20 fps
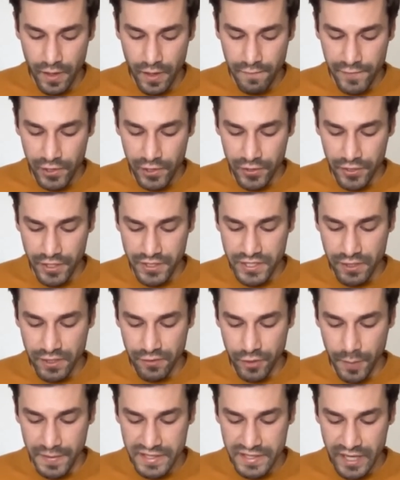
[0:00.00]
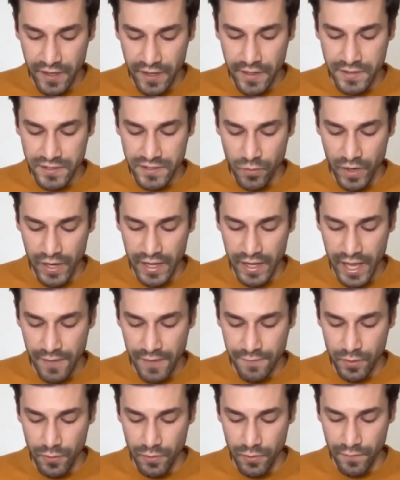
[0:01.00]
Field artillery battalions weighed
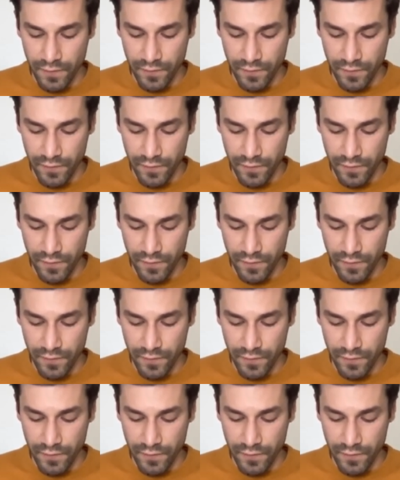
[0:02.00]
heavy with